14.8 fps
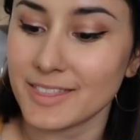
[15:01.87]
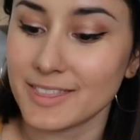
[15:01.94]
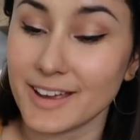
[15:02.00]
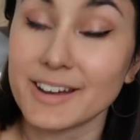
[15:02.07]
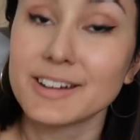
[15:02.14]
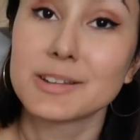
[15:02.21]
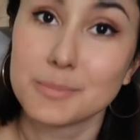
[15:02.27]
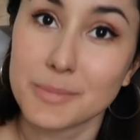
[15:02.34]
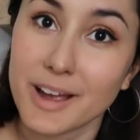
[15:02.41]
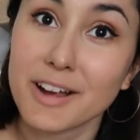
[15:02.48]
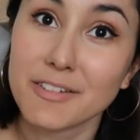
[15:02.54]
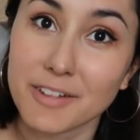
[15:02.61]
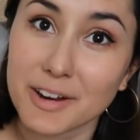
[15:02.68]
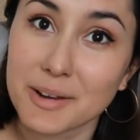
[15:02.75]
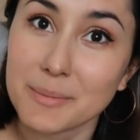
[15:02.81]
that is my
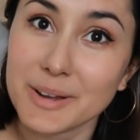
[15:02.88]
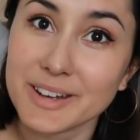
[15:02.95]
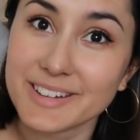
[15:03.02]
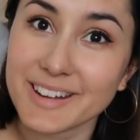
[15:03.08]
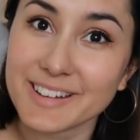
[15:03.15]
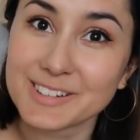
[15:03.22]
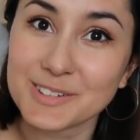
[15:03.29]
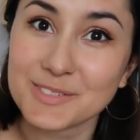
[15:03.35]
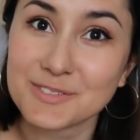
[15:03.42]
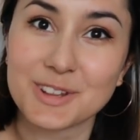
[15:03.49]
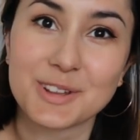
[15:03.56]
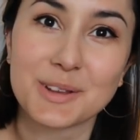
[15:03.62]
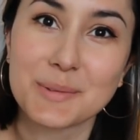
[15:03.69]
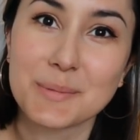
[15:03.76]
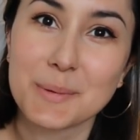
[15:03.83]
recommendation for those